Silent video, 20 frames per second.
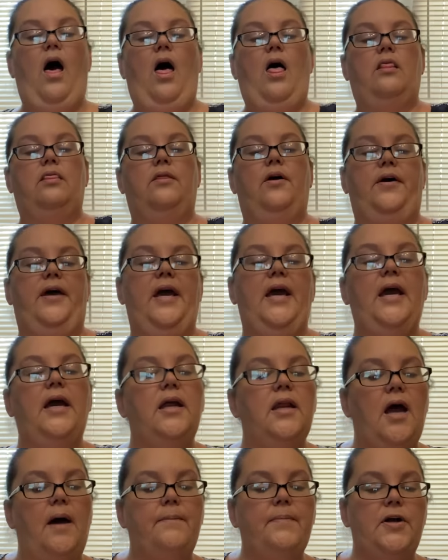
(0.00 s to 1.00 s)
Looking
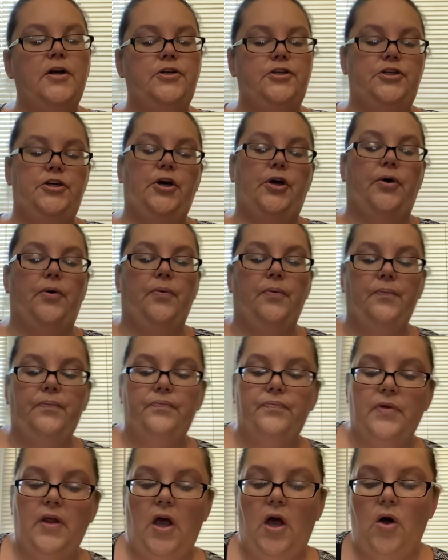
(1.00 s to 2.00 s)
at number 2,
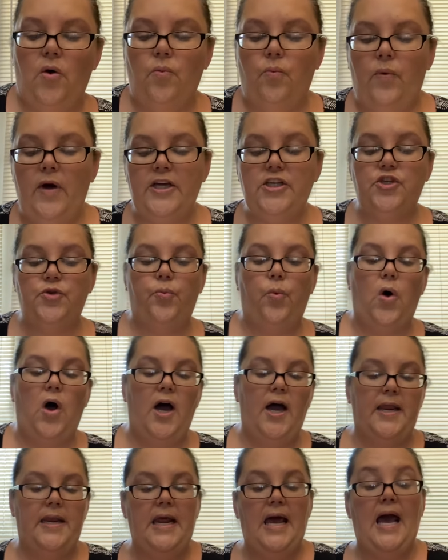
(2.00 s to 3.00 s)
which
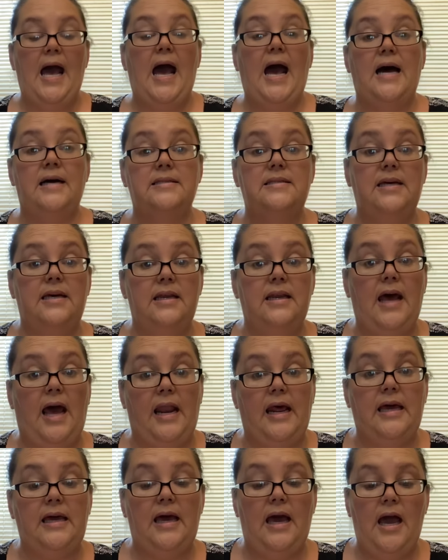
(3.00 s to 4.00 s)
one has
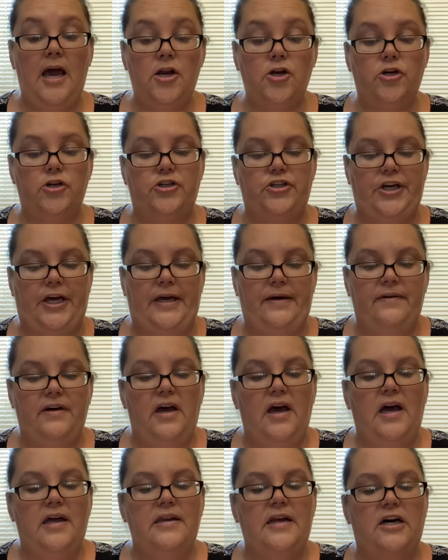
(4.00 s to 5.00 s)
kinetic energy?
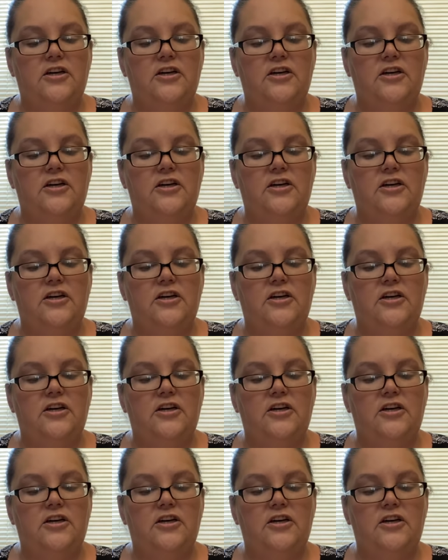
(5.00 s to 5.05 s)
Now,